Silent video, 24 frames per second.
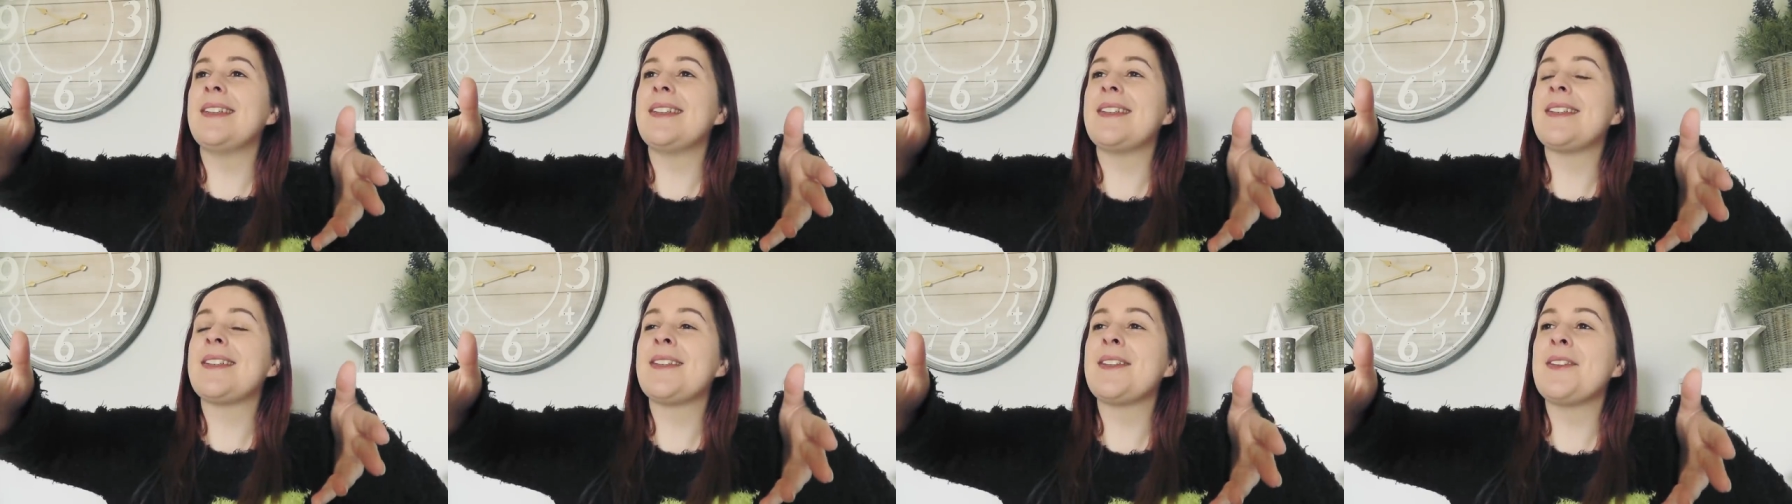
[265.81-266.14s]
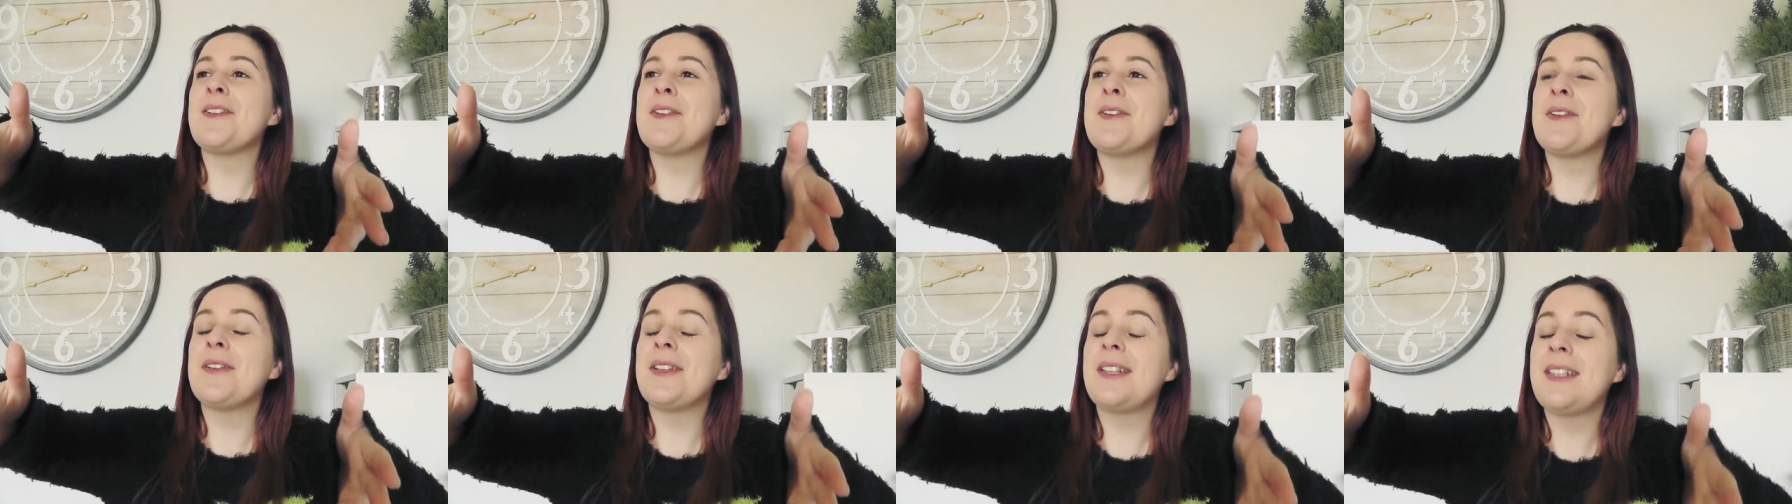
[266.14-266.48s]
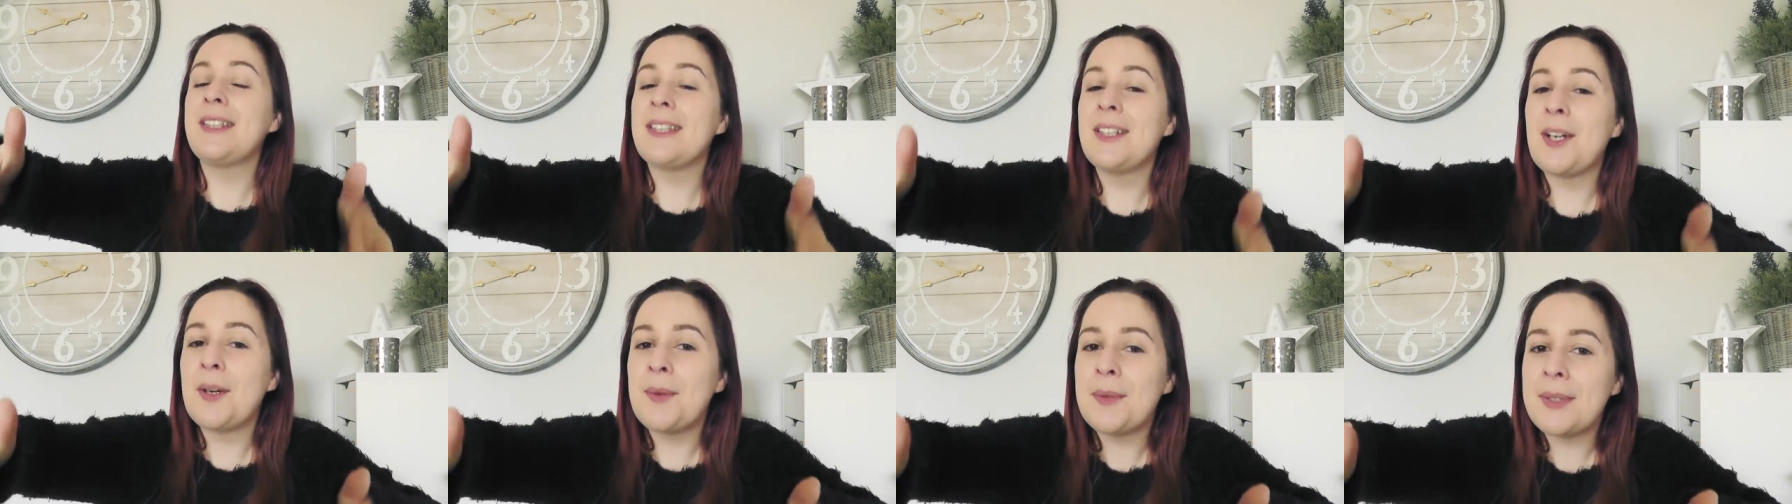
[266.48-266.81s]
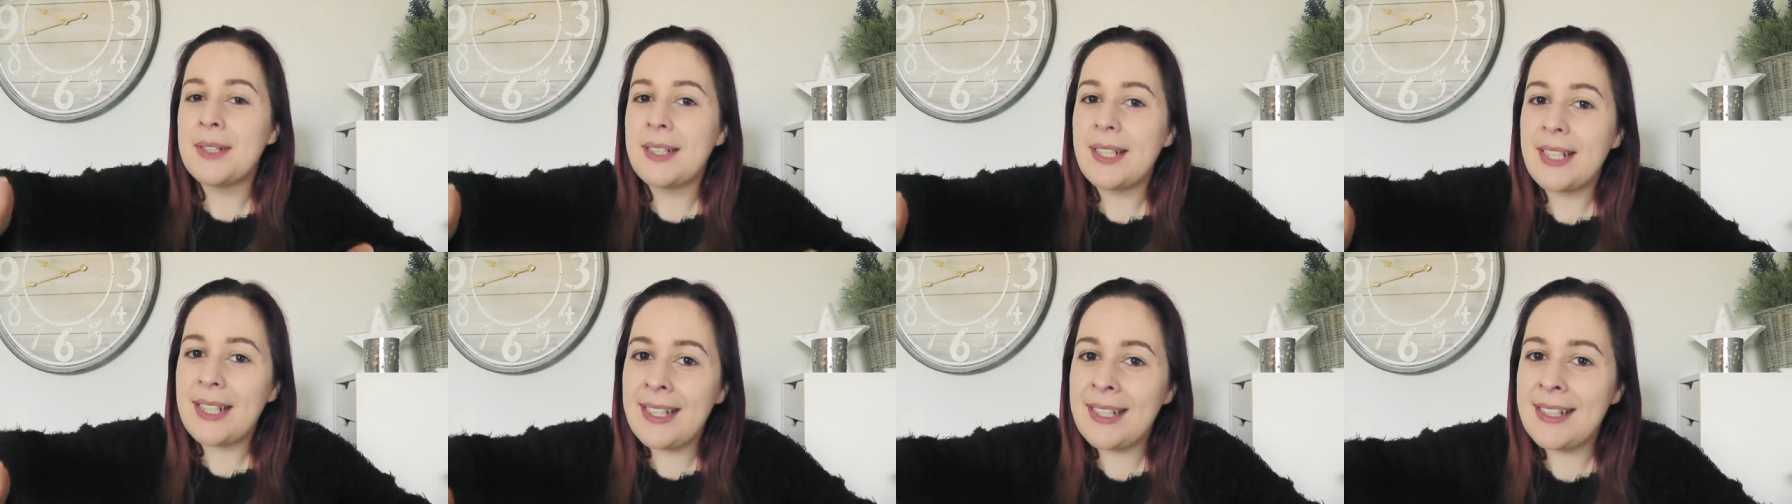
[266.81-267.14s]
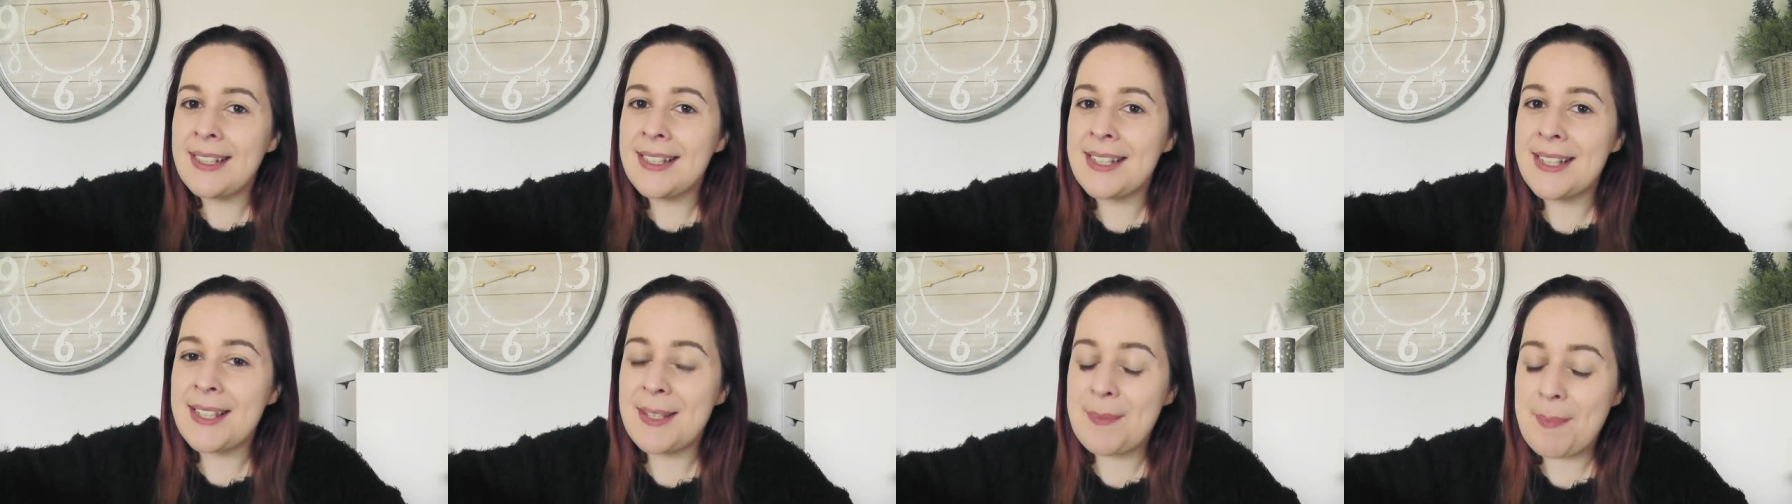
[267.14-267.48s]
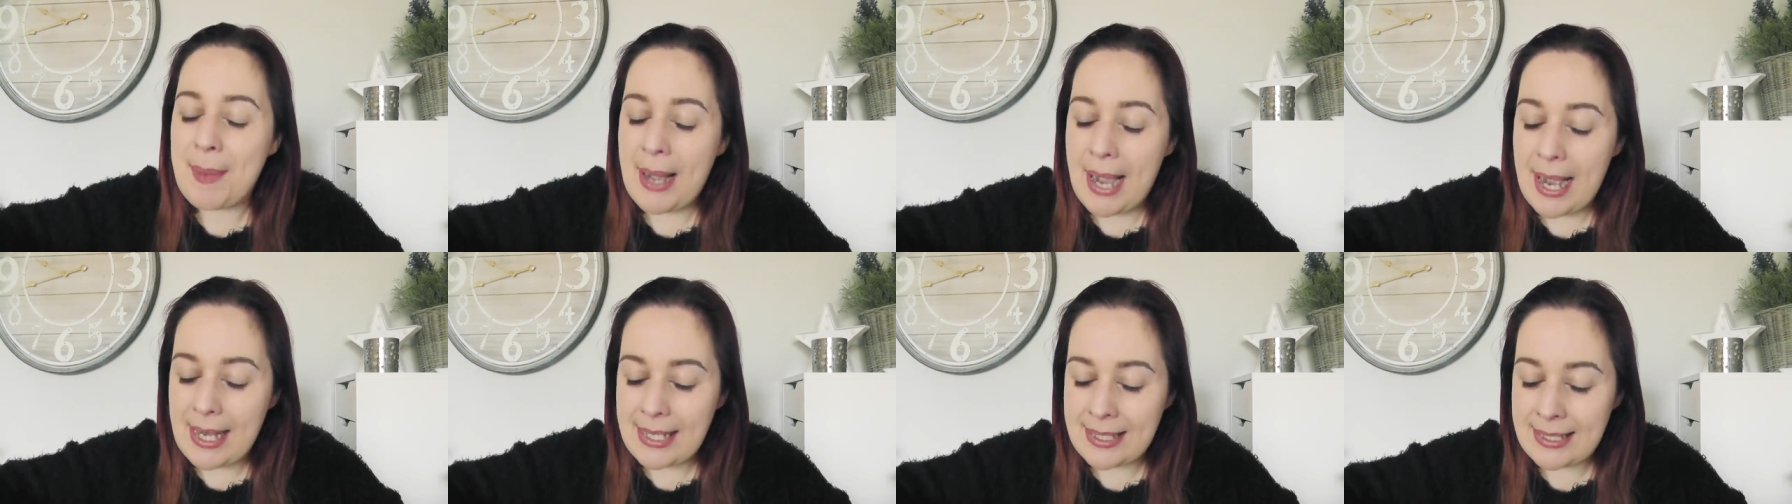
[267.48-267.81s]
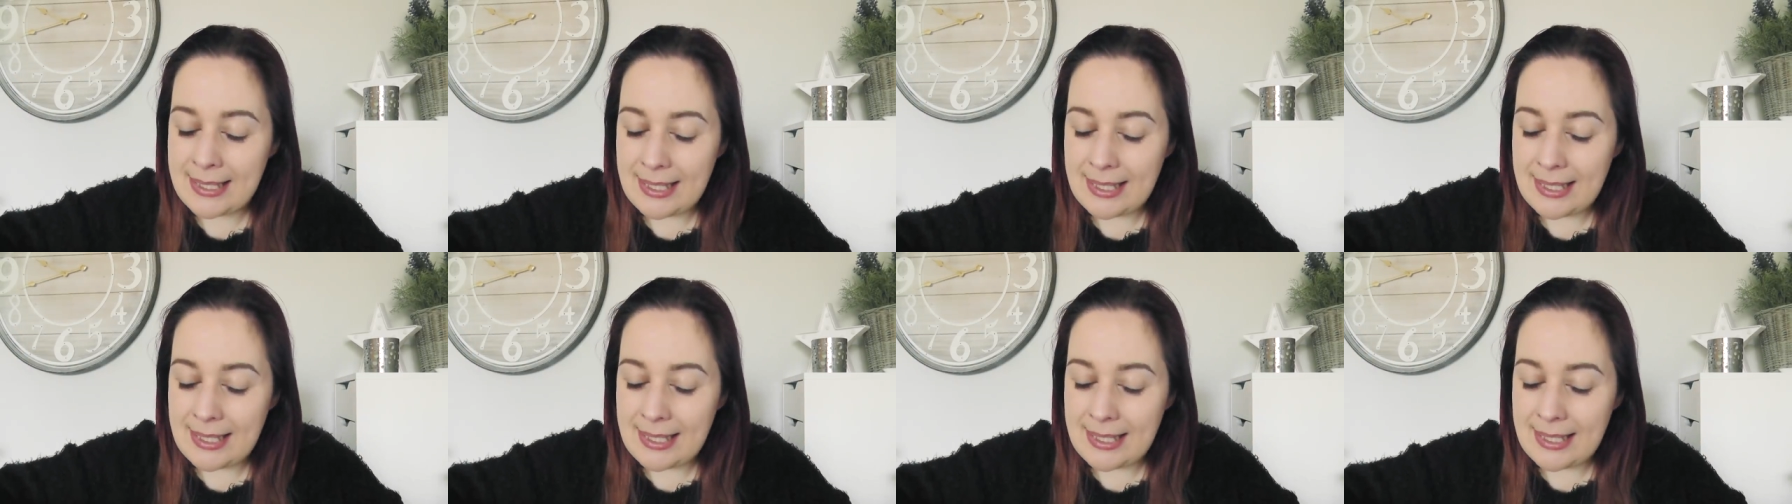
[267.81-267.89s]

slowly lowered it into the back